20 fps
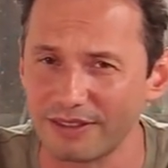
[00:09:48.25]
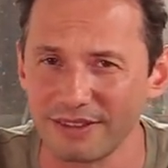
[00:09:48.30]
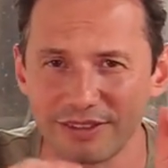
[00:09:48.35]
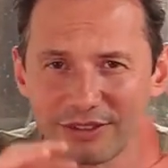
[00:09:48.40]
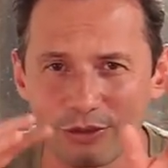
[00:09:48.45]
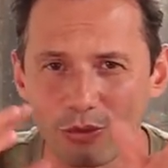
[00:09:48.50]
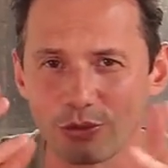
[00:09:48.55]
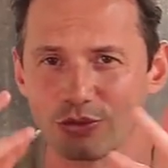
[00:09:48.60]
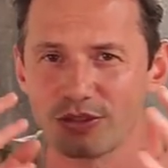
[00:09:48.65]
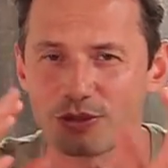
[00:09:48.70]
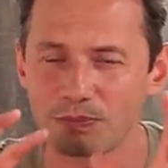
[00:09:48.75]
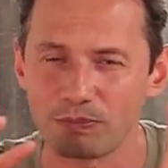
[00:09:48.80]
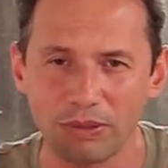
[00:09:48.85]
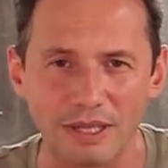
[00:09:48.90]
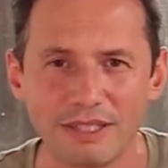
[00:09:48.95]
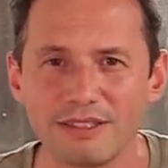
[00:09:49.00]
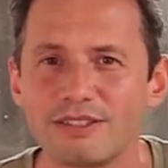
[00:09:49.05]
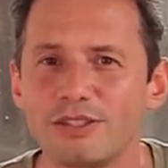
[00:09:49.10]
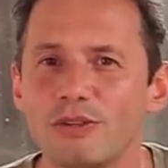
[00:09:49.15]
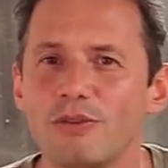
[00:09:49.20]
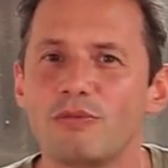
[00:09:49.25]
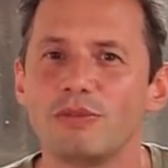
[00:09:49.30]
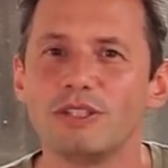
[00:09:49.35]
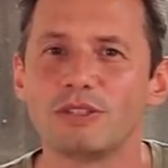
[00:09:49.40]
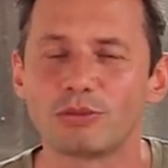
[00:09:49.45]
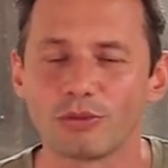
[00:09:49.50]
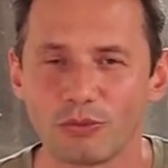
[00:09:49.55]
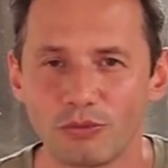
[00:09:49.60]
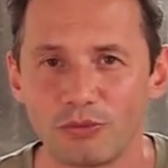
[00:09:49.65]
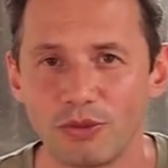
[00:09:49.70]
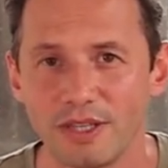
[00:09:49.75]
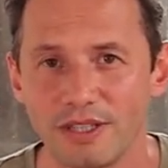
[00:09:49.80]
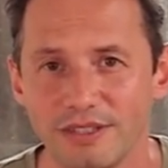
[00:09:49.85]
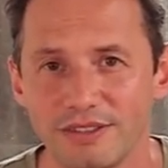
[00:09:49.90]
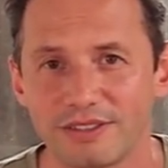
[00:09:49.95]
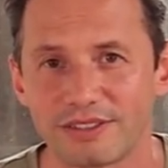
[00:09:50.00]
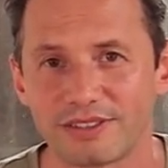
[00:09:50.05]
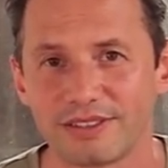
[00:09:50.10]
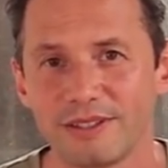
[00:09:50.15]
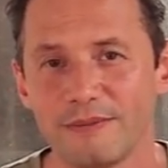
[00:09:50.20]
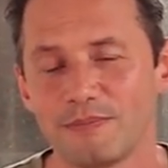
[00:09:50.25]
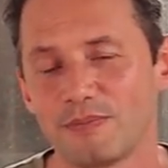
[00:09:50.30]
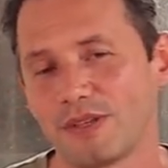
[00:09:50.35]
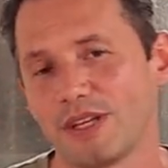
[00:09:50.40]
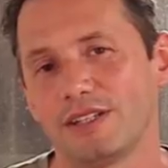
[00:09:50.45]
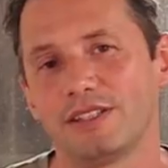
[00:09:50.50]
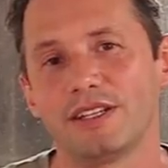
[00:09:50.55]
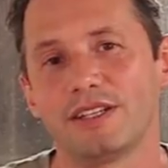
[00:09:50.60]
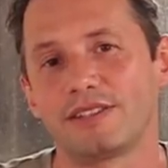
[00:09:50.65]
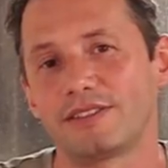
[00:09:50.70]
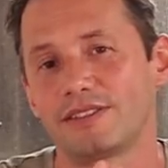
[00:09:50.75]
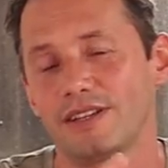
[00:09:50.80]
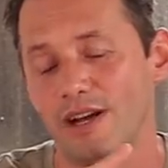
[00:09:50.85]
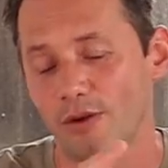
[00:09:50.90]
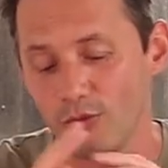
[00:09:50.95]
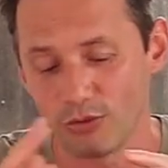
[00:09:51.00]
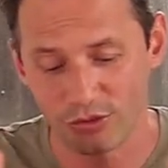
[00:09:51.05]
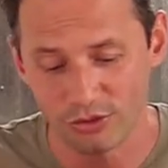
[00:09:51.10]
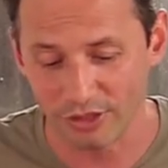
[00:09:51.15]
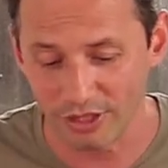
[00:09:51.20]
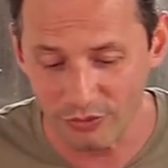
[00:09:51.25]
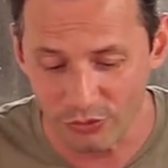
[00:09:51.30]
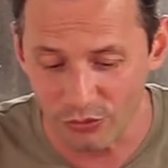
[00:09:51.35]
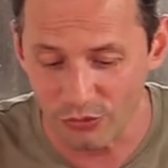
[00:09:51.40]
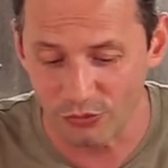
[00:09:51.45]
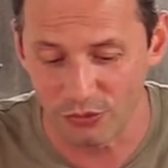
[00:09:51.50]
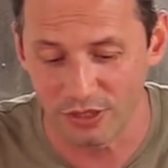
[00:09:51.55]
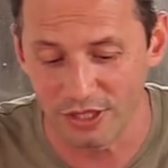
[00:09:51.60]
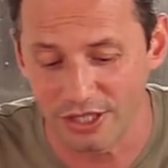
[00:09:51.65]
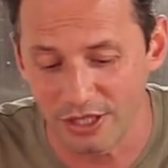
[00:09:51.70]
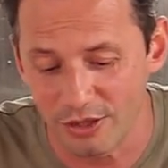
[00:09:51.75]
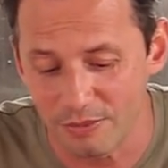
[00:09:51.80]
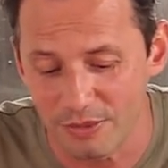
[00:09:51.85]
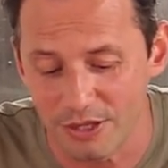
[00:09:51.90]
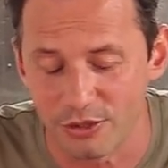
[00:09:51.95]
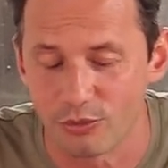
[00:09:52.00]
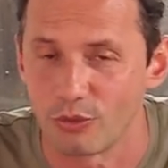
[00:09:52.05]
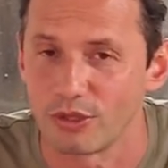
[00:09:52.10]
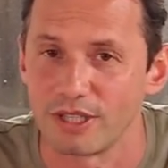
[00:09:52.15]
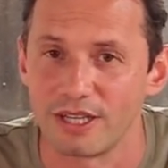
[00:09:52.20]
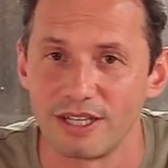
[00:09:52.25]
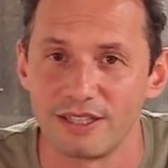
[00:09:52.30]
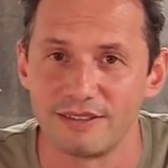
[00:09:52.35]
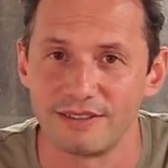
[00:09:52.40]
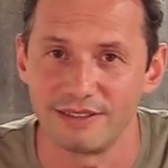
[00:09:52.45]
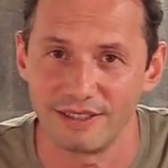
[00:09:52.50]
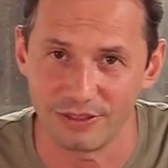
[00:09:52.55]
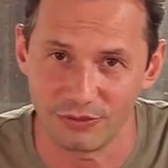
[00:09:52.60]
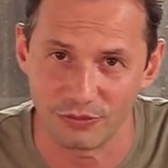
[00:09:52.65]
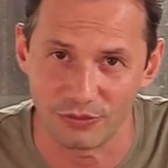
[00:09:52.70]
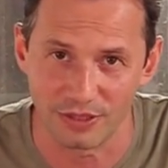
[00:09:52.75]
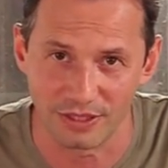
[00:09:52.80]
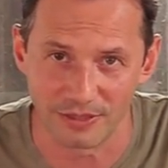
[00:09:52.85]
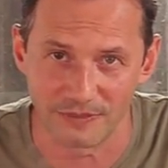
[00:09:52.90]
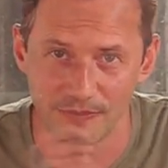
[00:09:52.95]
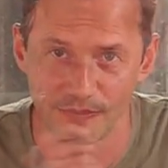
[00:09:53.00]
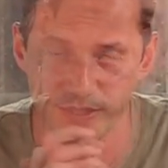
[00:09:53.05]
There's plenty of little things that I was not even thinking about when I had that thing.